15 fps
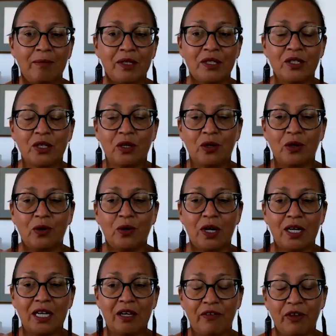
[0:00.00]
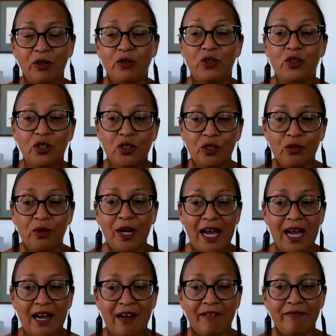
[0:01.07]
So if you do
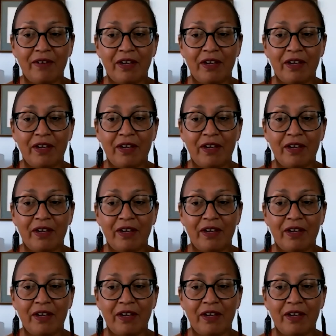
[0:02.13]
have,